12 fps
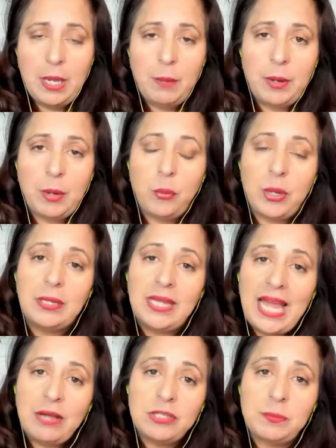But what
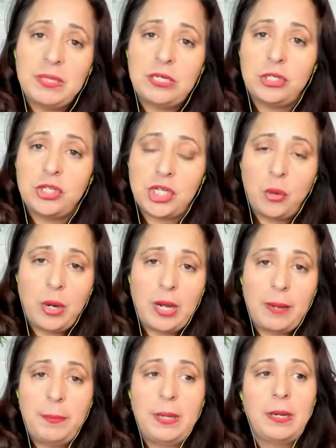allows me to show
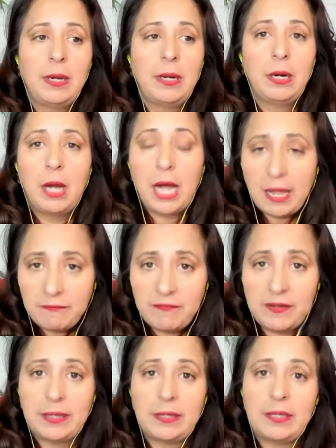up
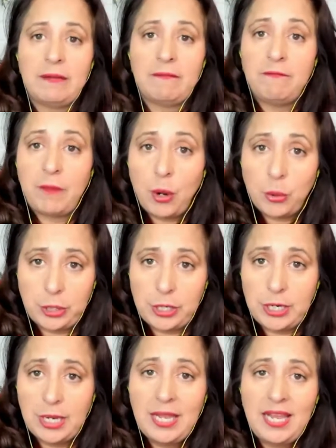confidently
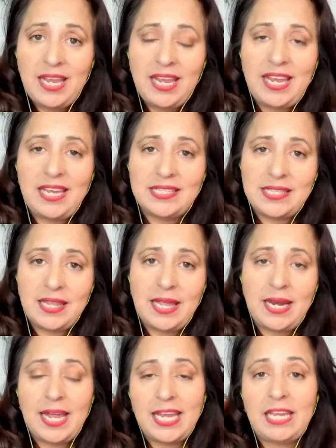forward is
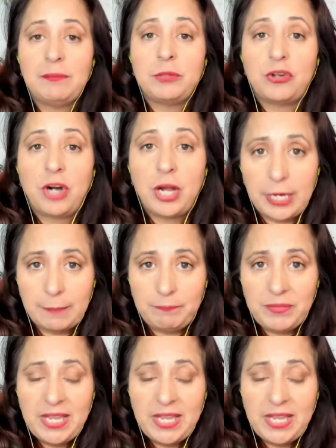that I keep trying,